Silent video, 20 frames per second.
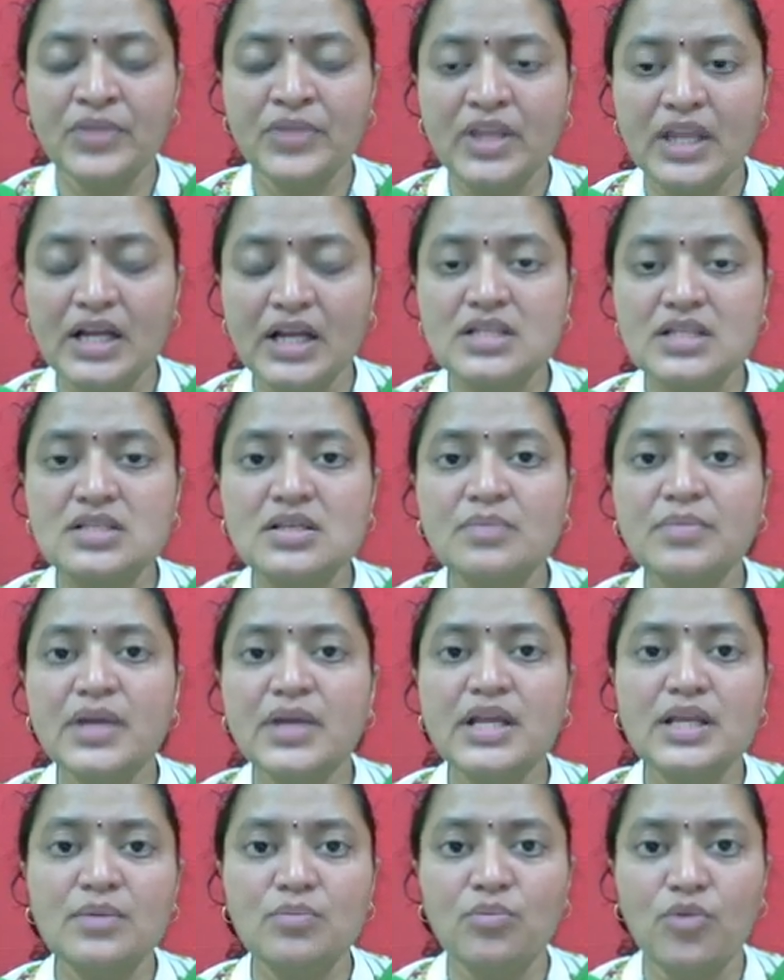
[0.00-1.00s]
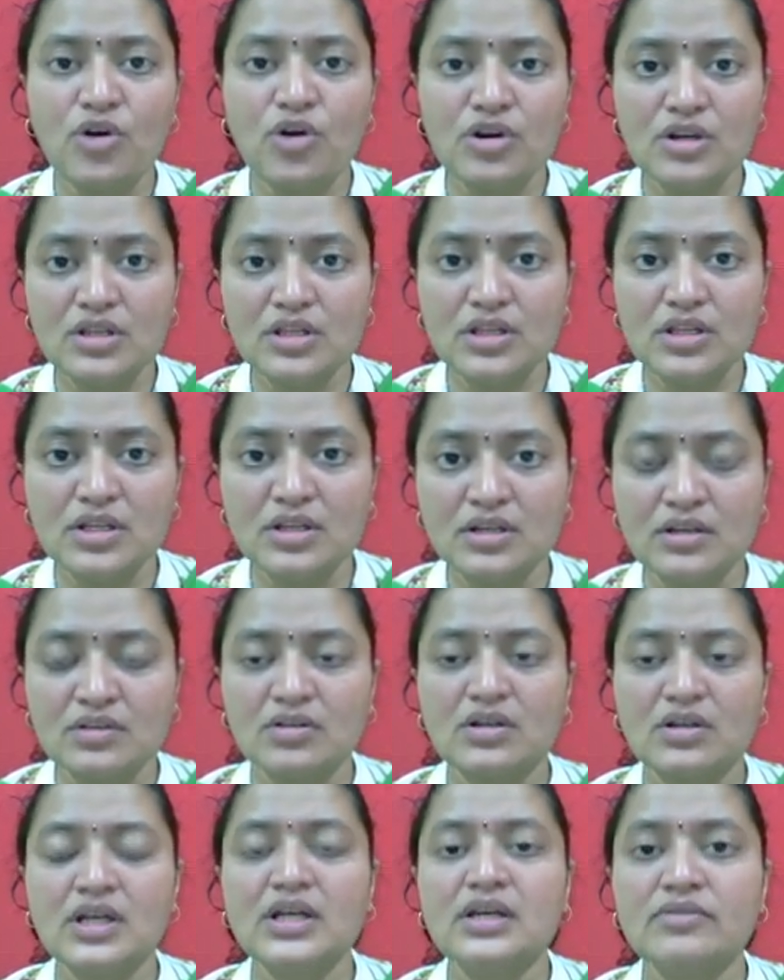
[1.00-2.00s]
That is the main important thing.
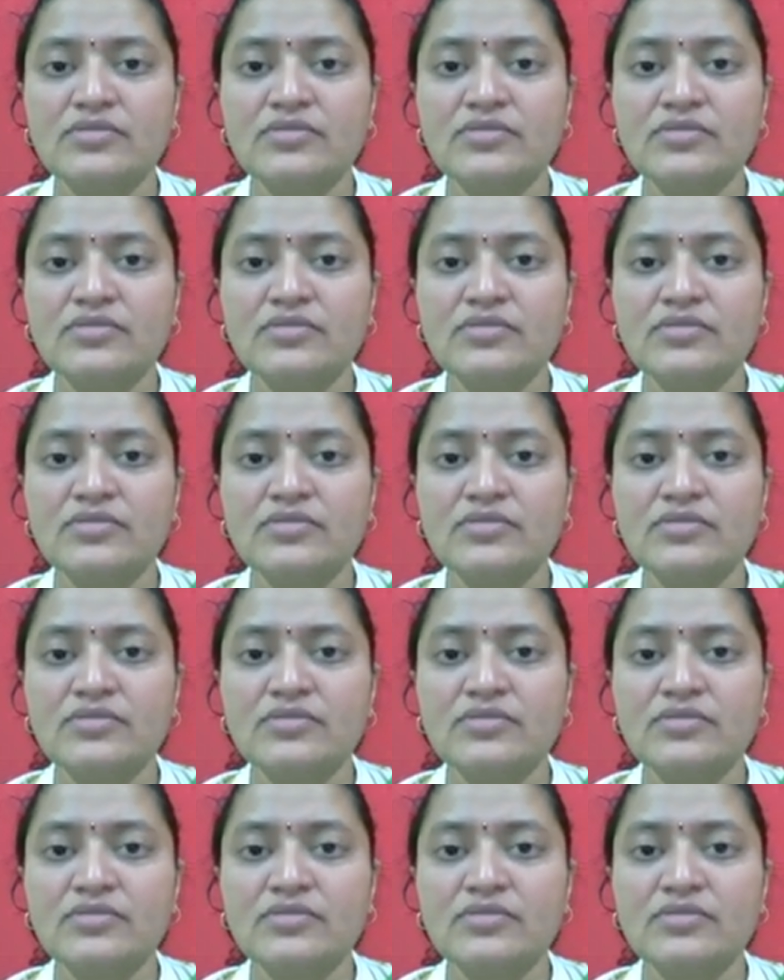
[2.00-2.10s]
Okay,